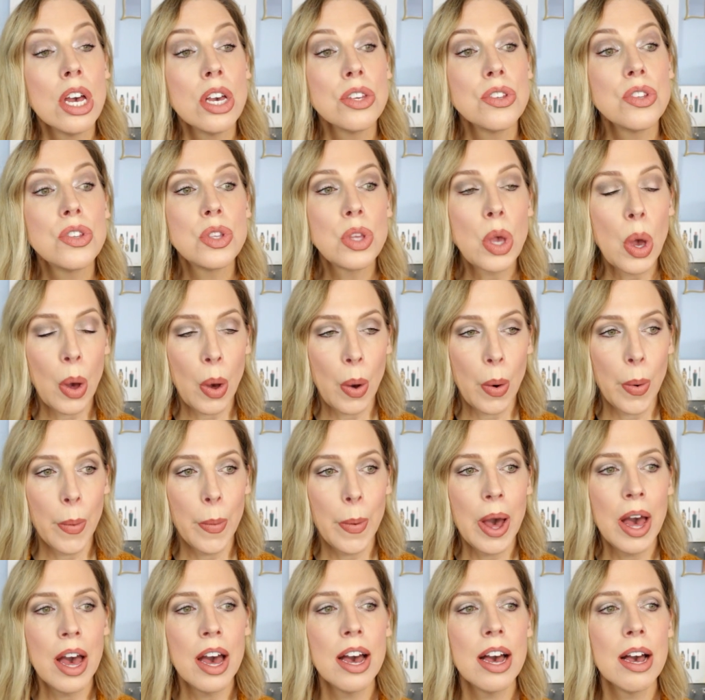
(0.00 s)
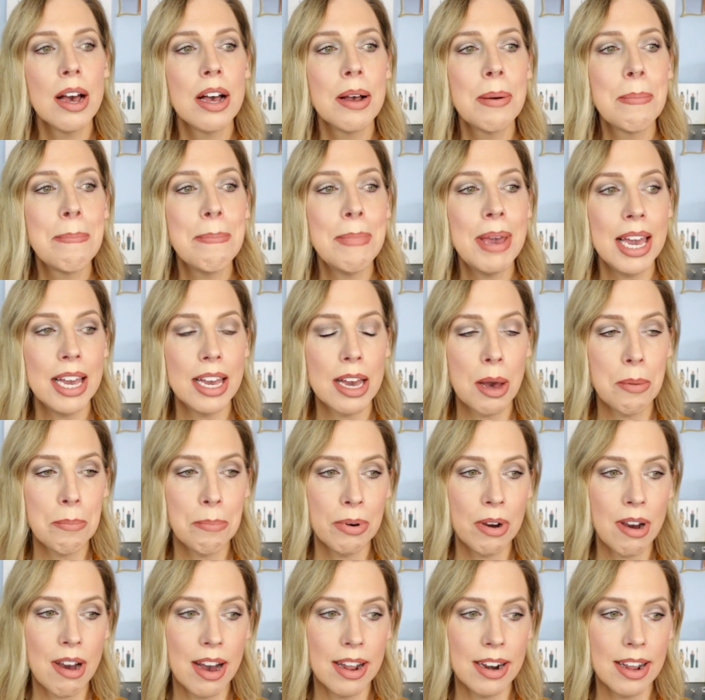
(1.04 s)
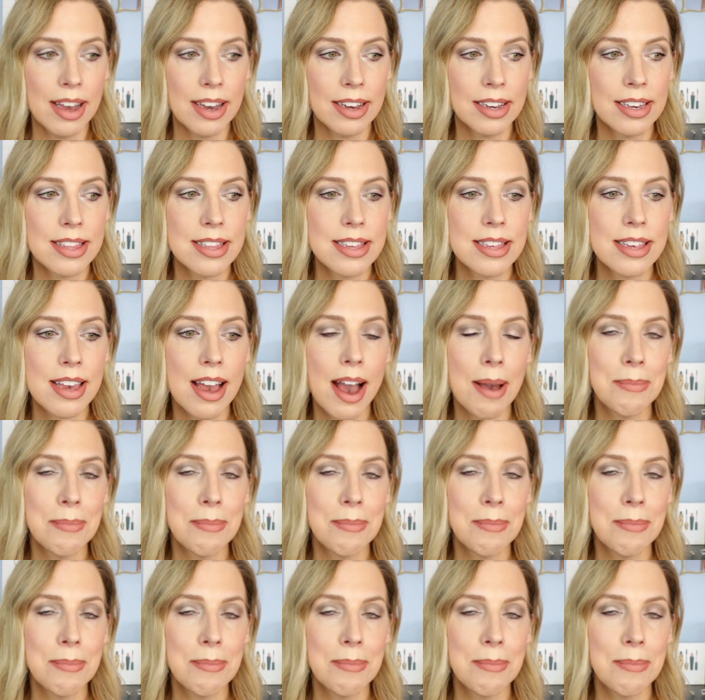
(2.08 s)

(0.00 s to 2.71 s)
So, makeup product.